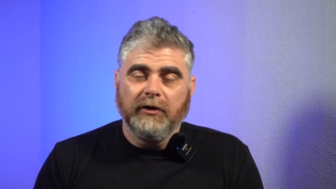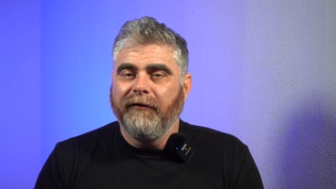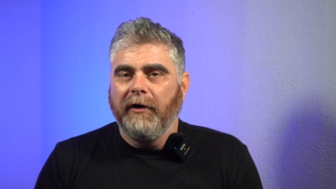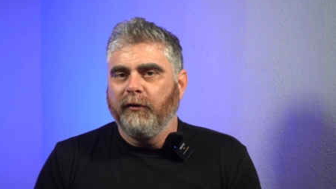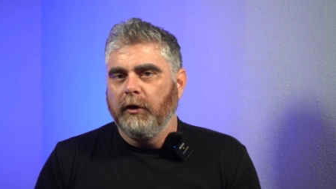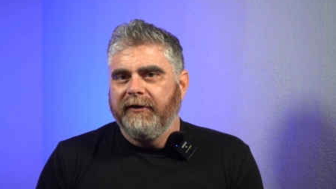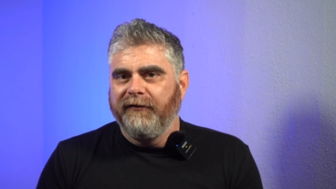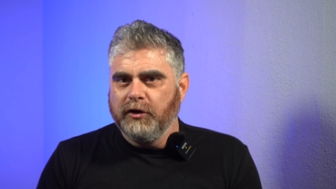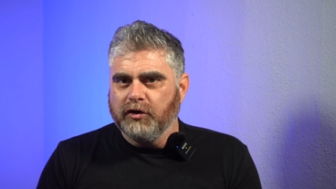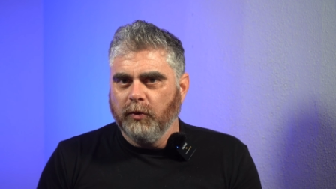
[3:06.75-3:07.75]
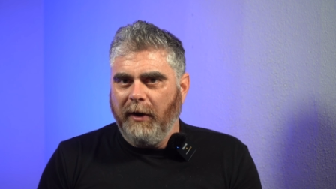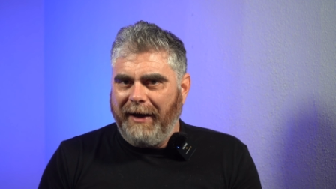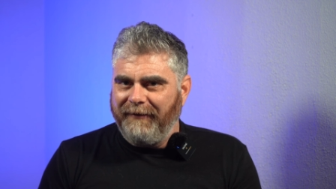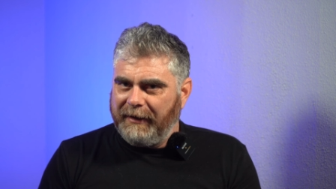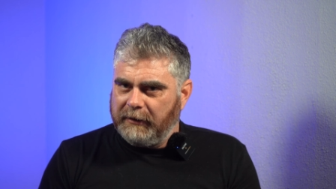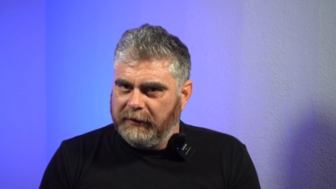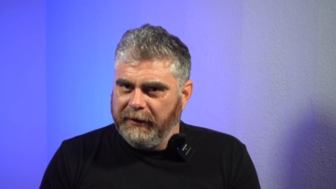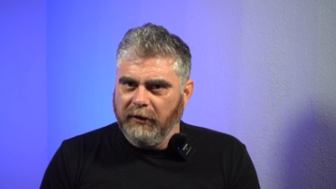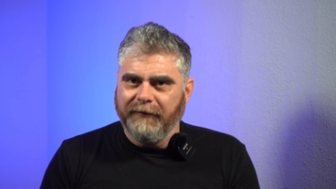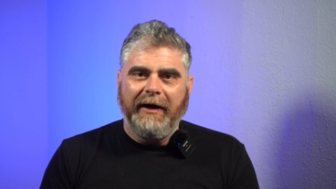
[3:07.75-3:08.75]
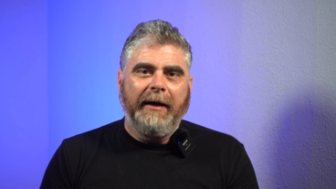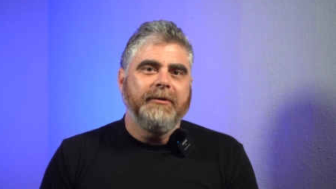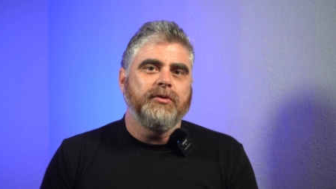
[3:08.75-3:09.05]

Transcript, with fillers: Don't fall for it. The future will have a clear divide